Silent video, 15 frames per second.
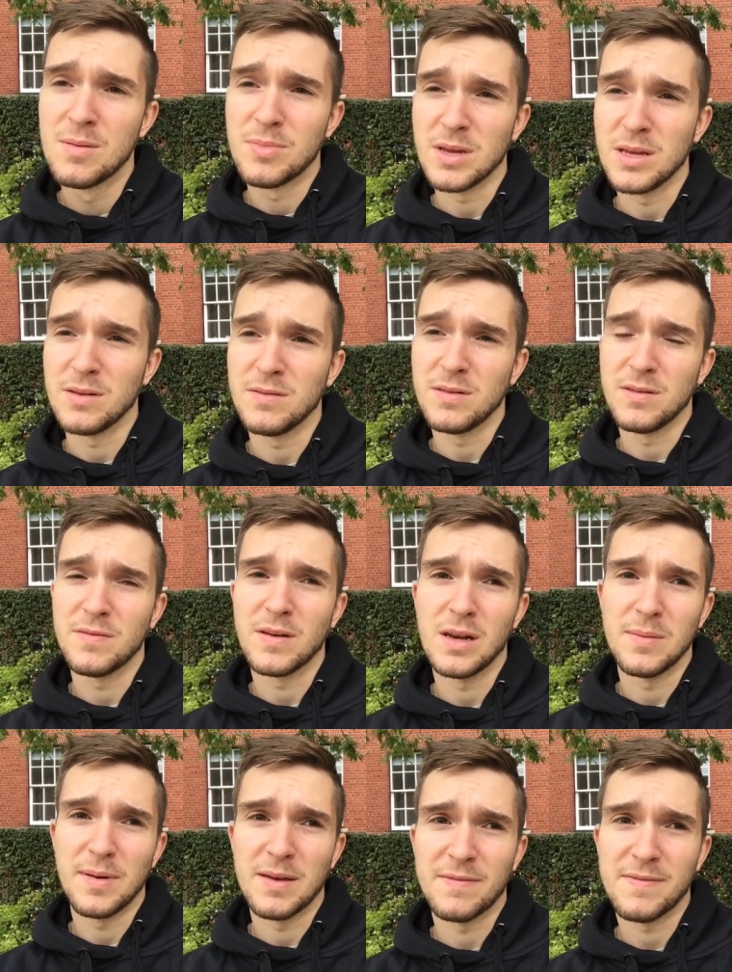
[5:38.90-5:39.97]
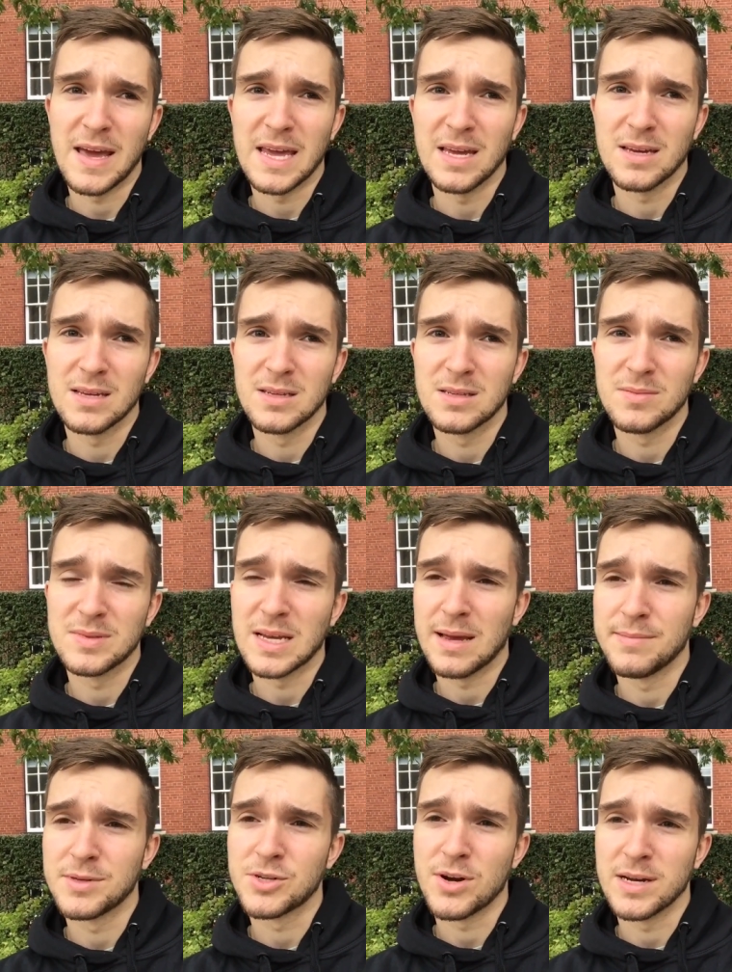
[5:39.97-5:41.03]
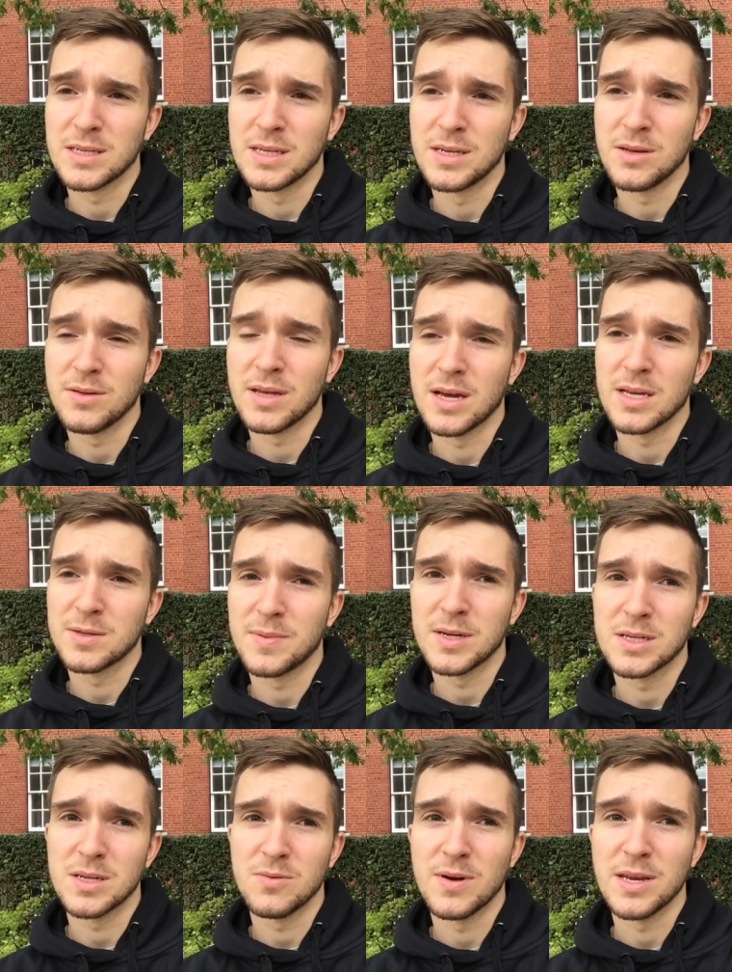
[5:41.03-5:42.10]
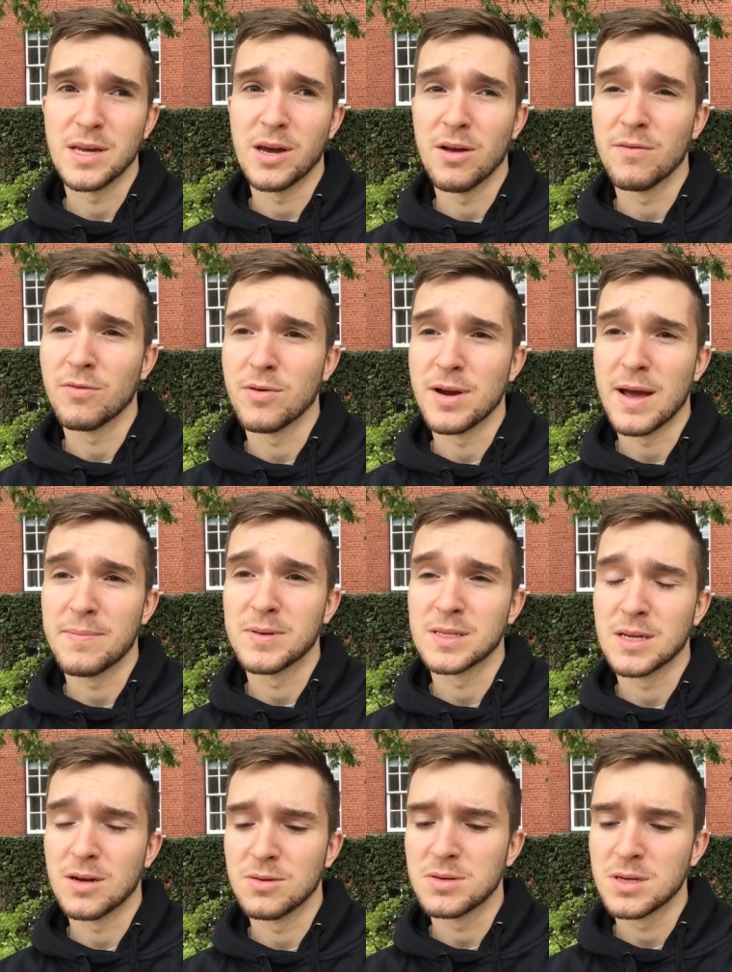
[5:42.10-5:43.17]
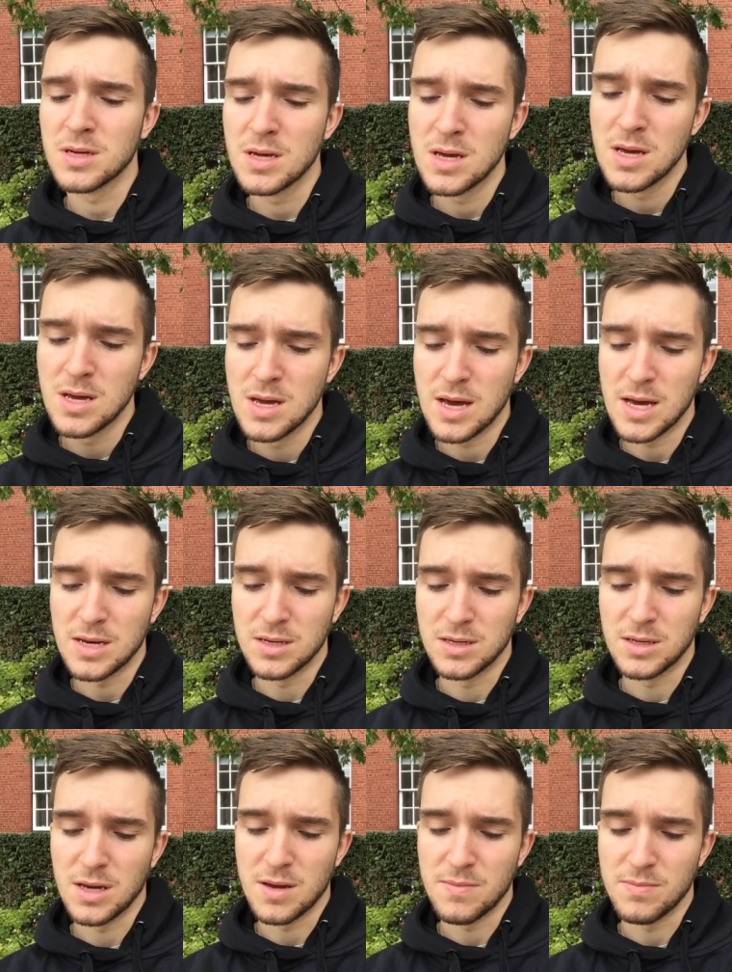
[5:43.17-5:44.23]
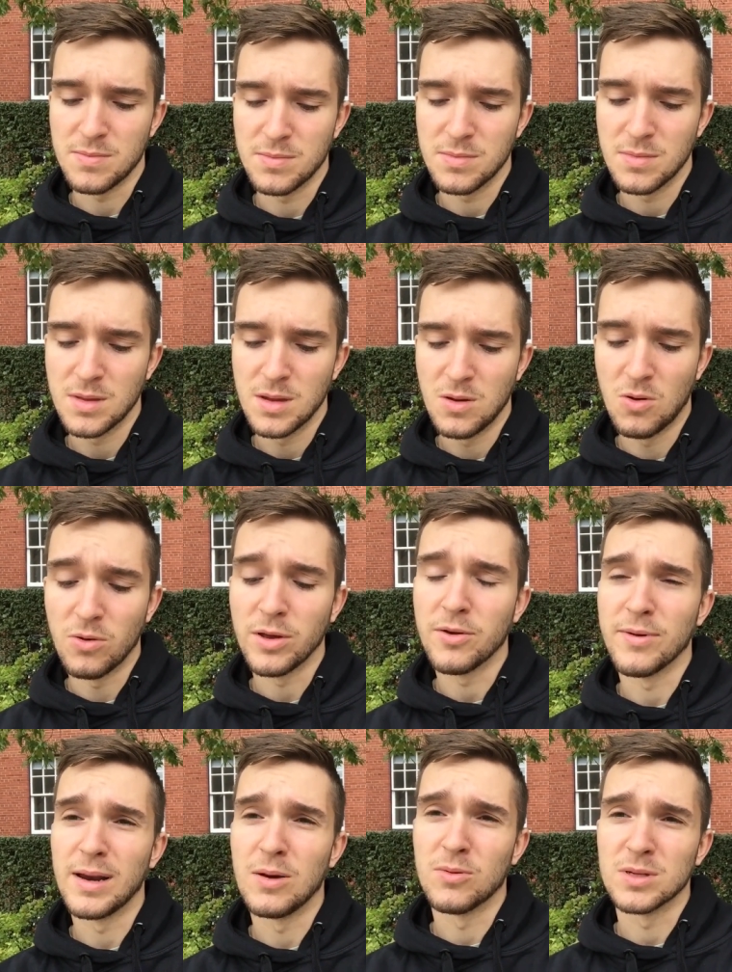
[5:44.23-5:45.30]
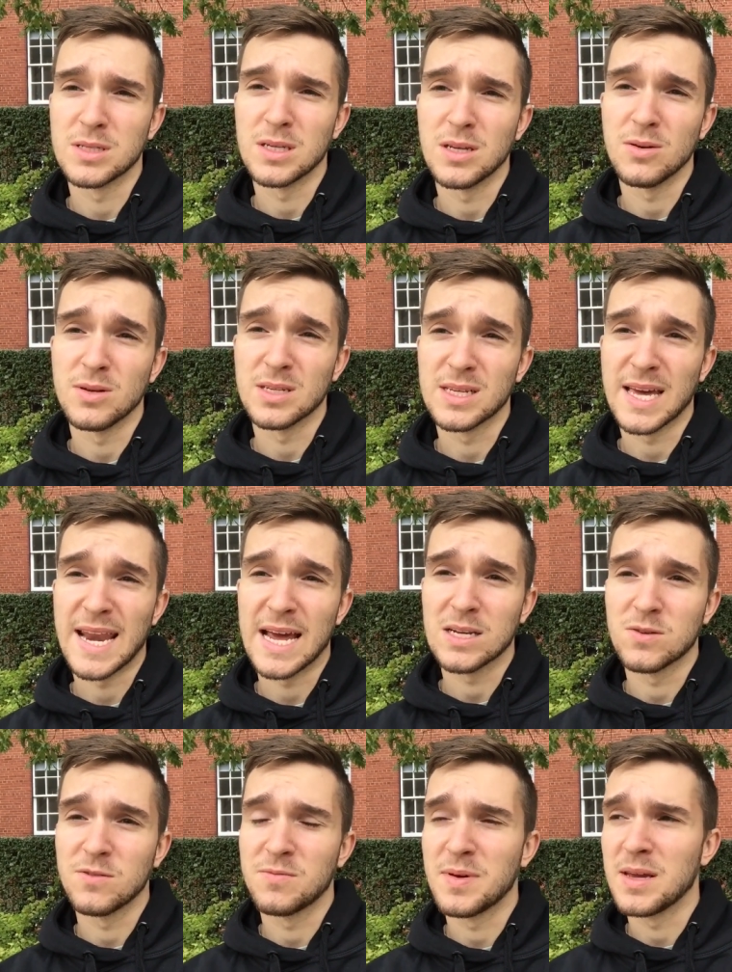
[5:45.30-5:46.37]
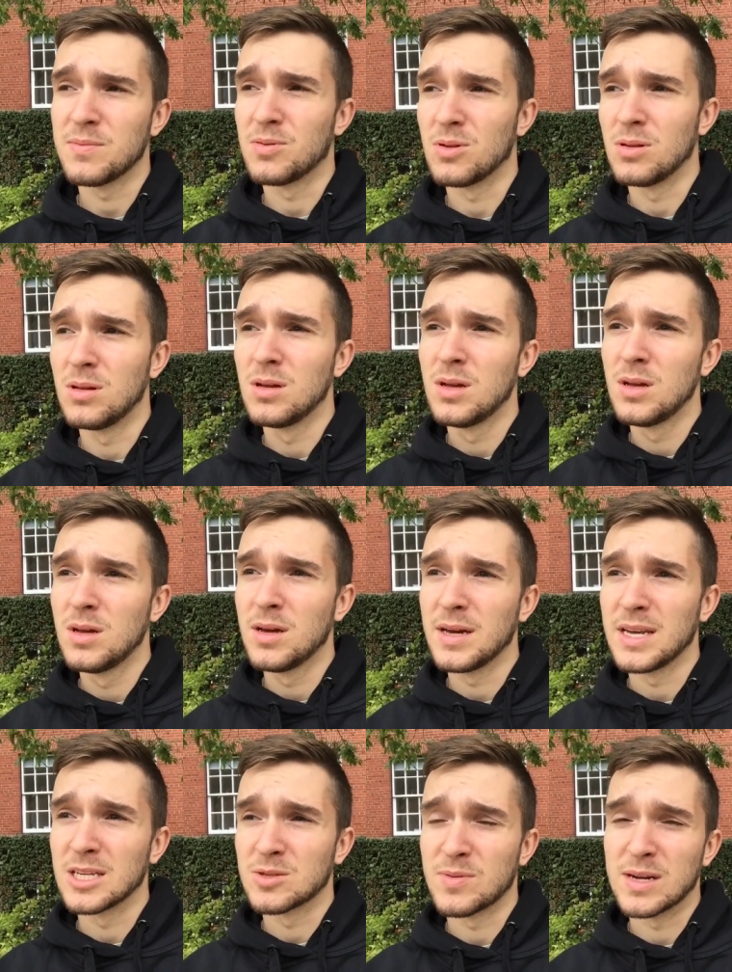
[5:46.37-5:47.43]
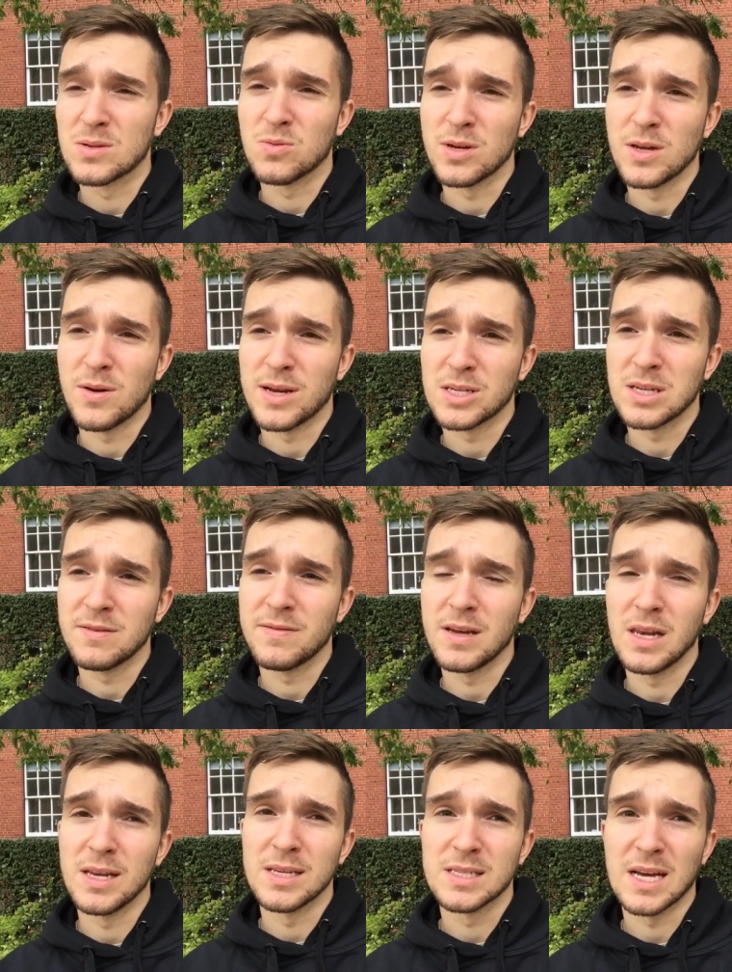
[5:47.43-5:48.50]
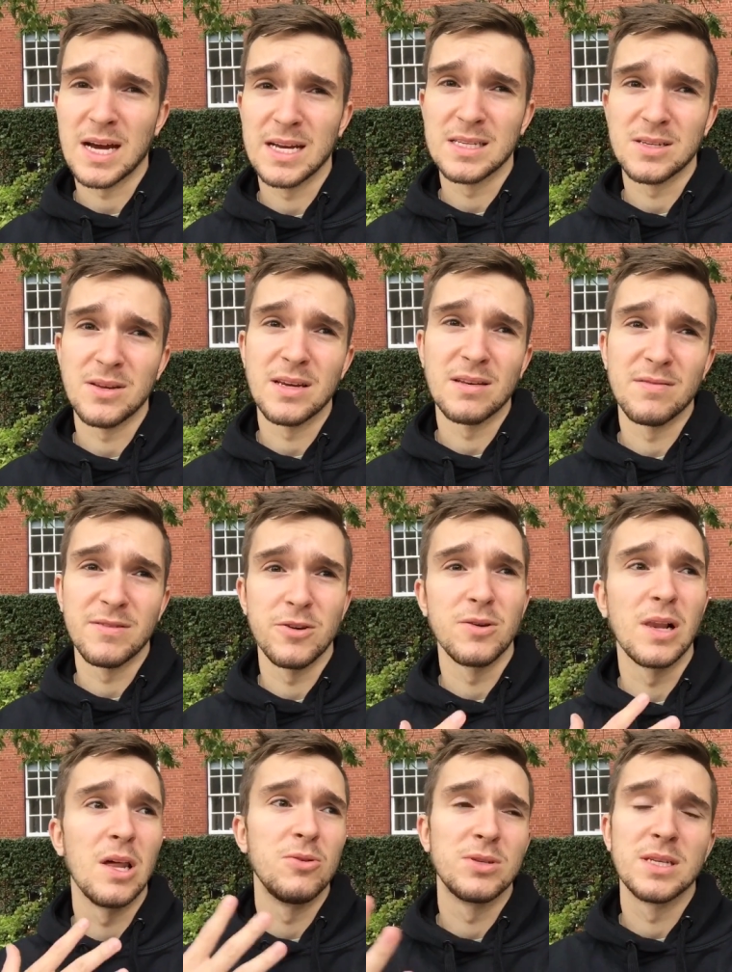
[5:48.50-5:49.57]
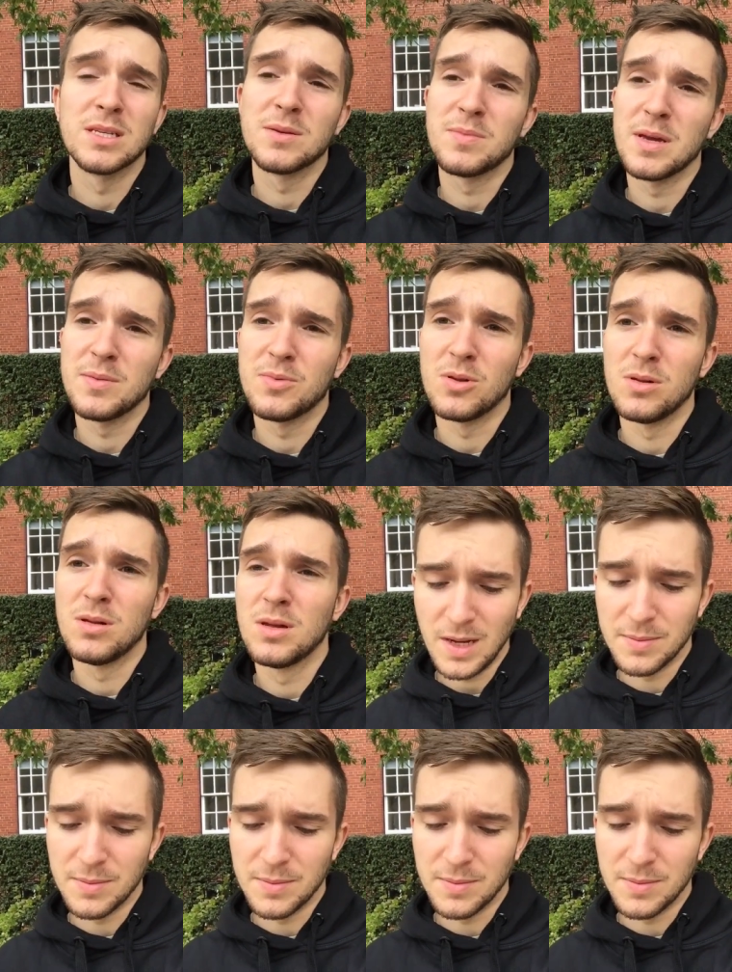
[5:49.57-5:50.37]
But you, you feel a bit fake sometimes trying to do that, especially when you're going through an episode, and um, all you really want to do is connect with people and express what you actually feel inside, so you can feel closer to people.